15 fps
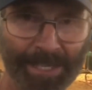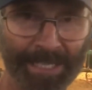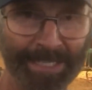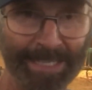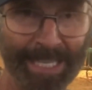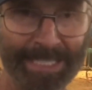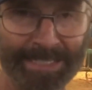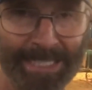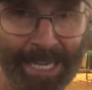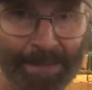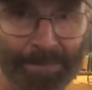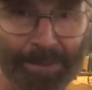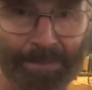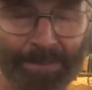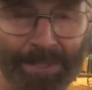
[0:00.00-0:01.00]
get that
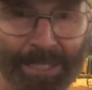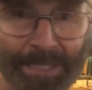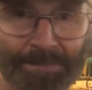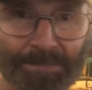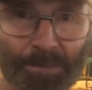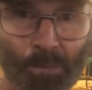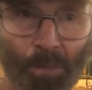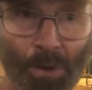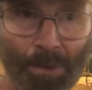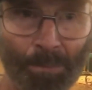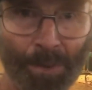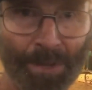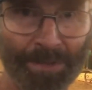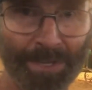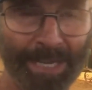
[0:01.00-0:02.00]
type of uh, warm
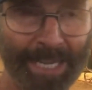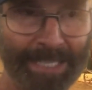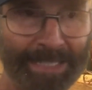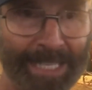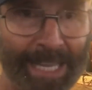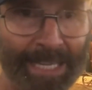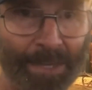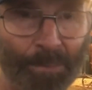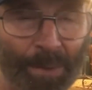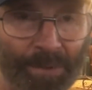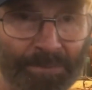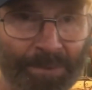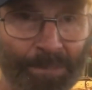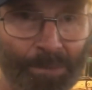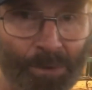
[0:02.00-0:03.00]
weather like that. It
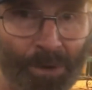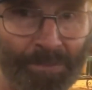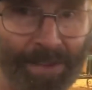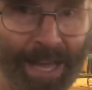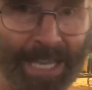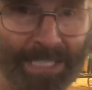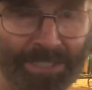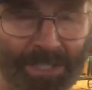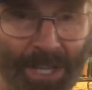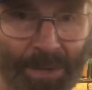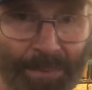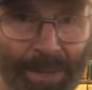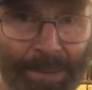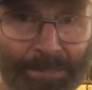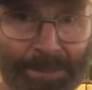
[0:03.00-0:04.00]
went from Corvallis all
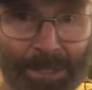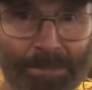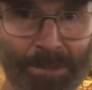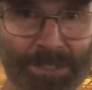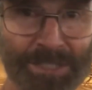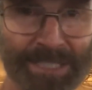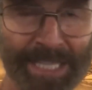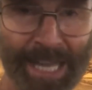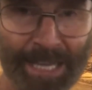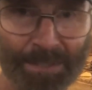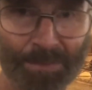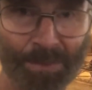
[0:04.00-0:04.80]
the way up to almost Seattle,